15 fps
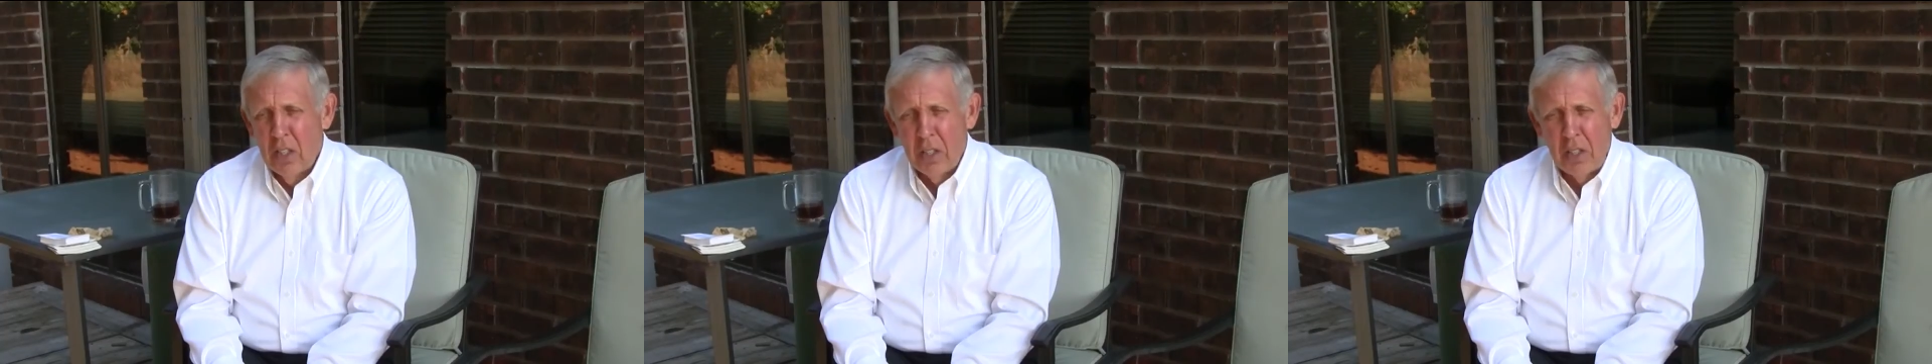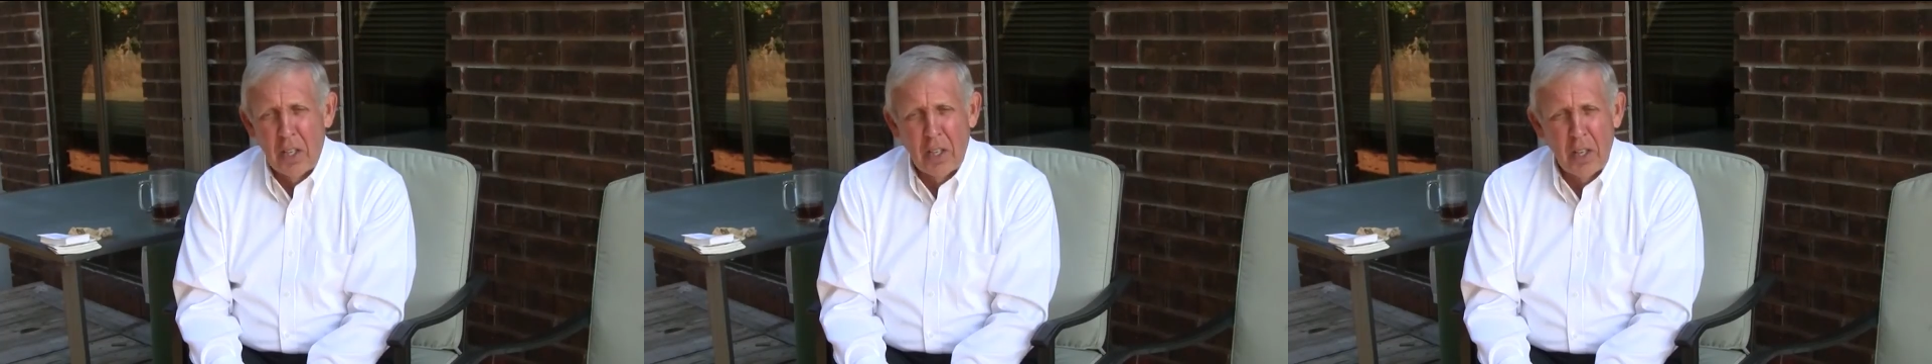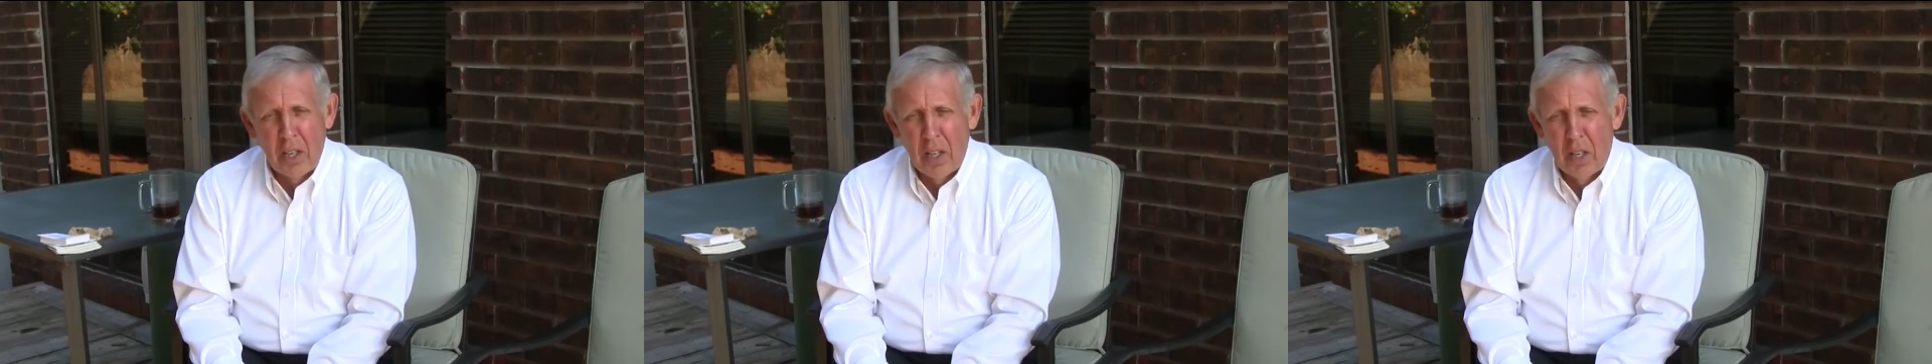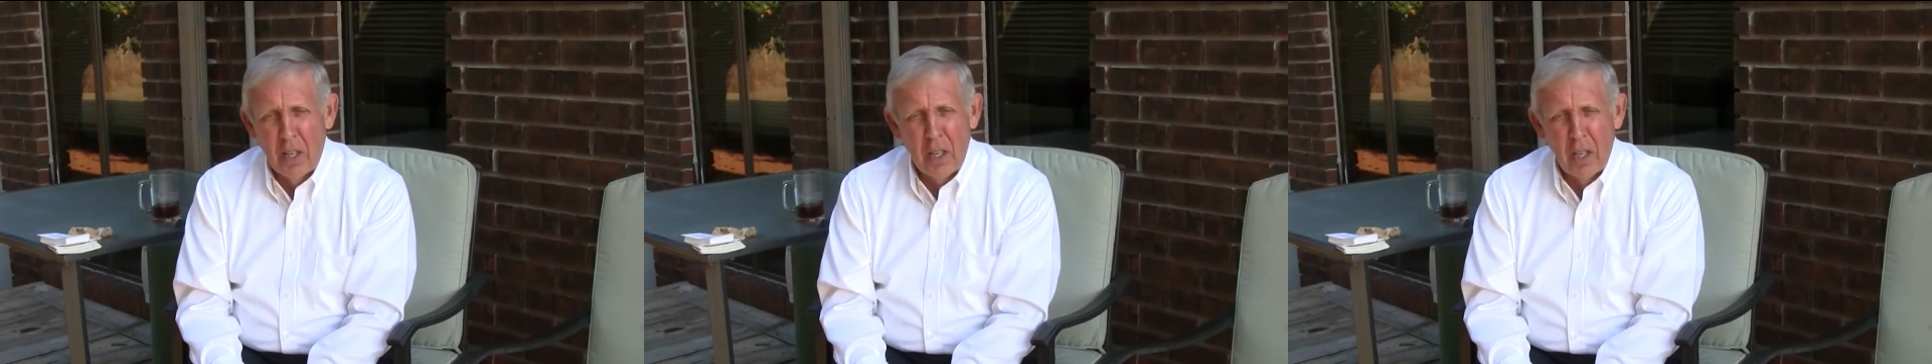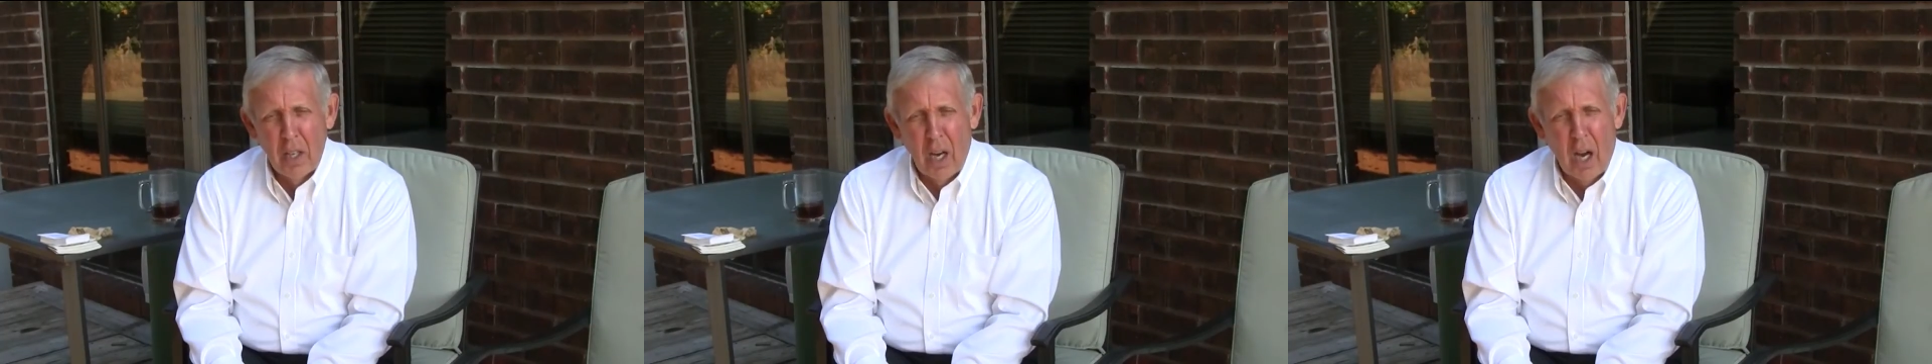that
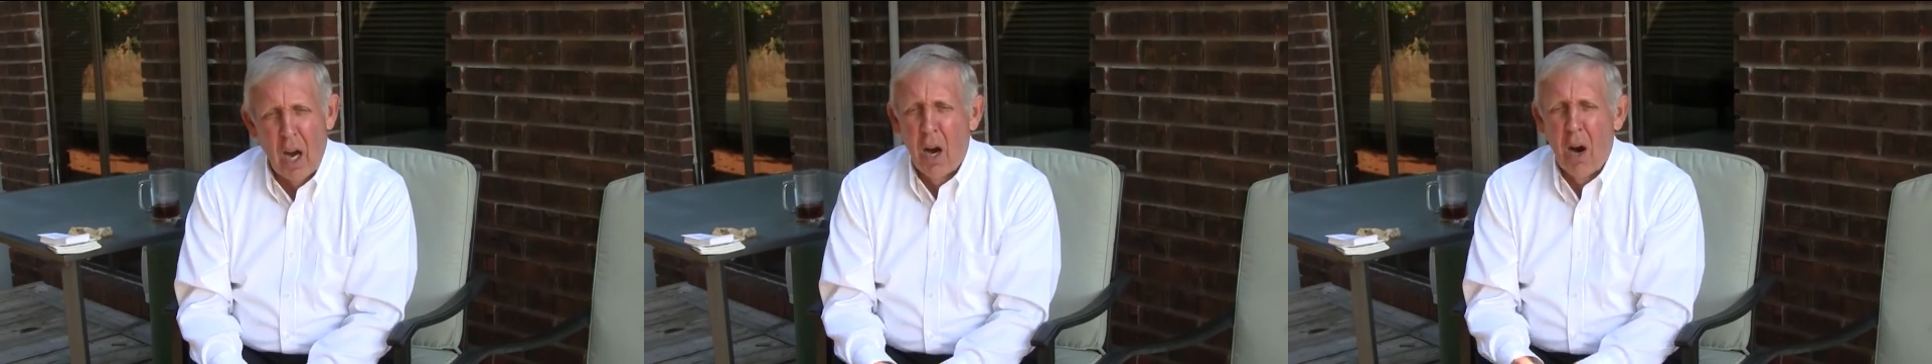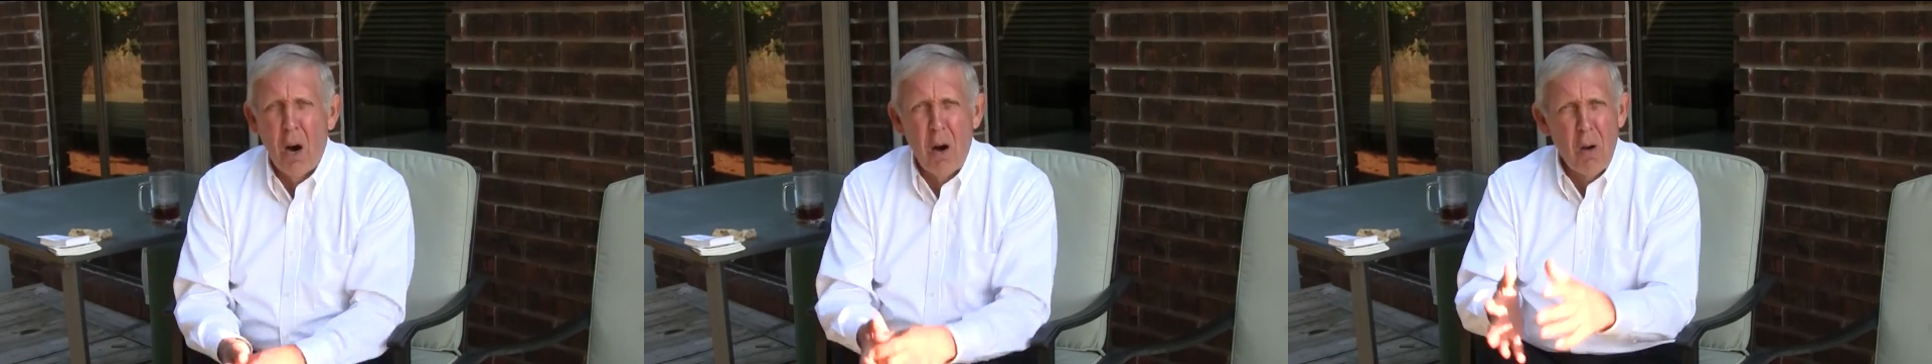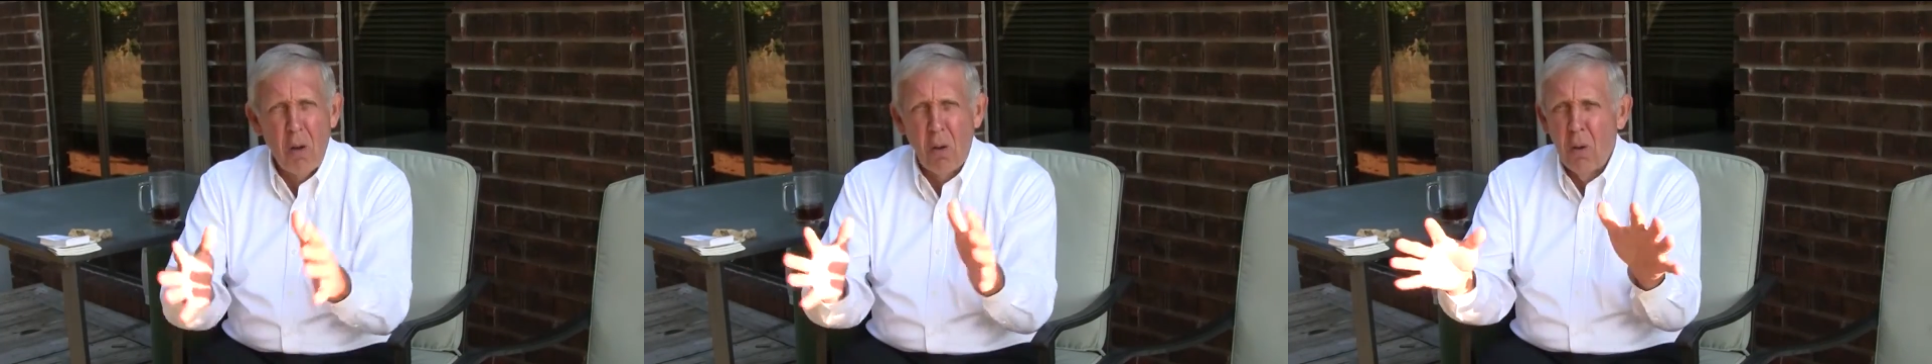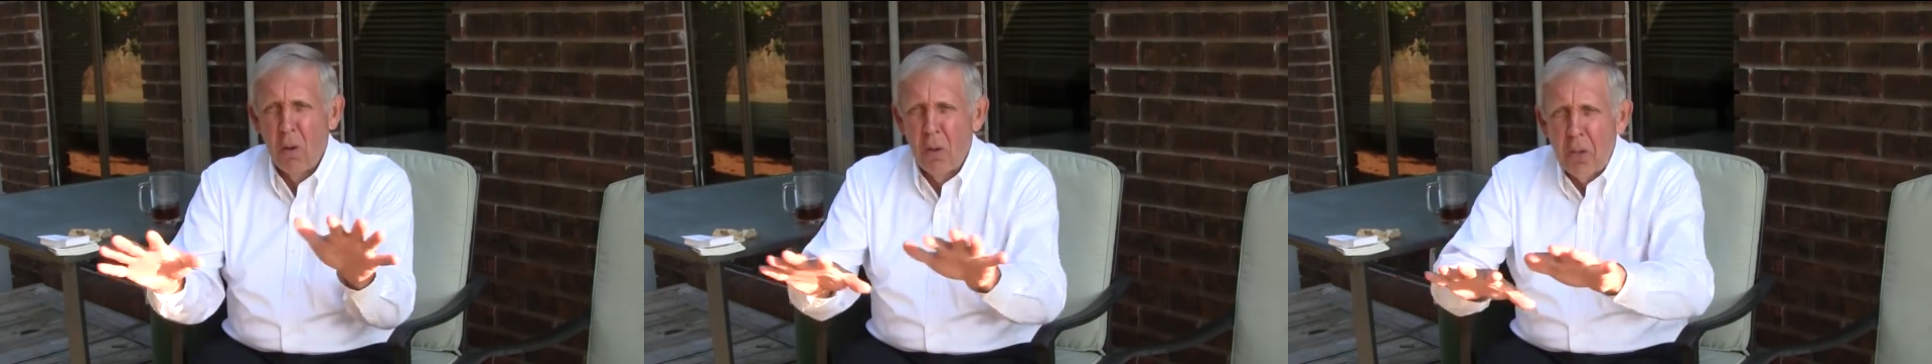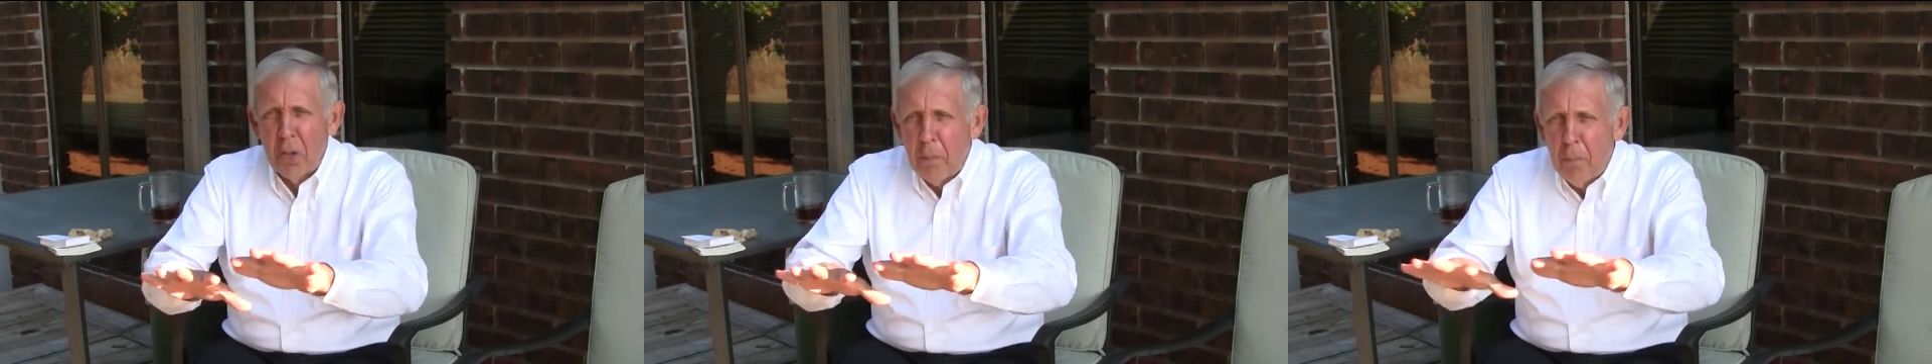all
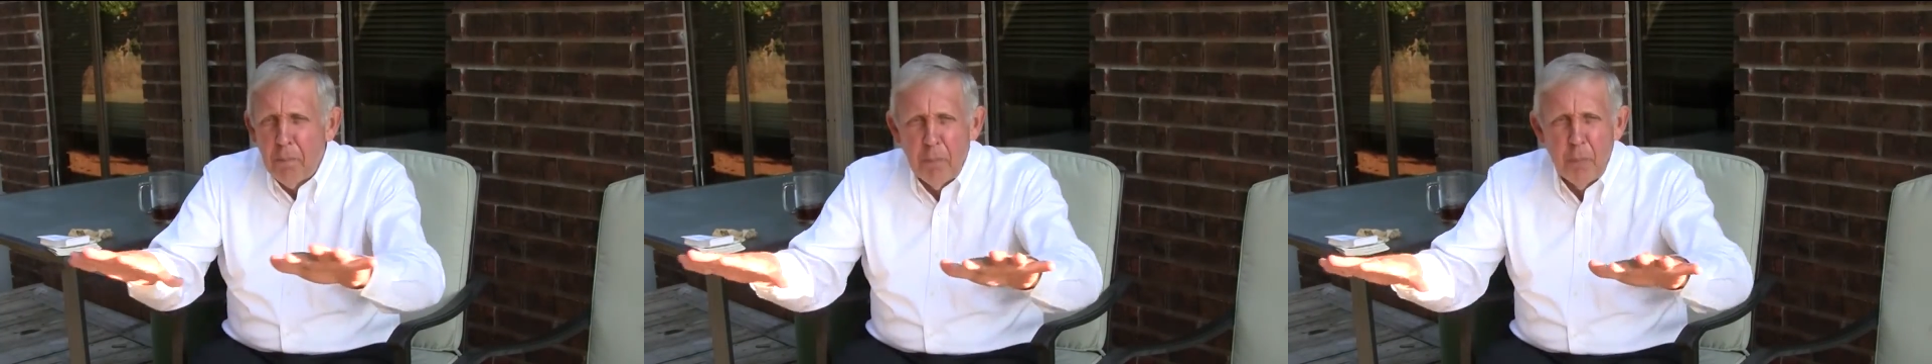their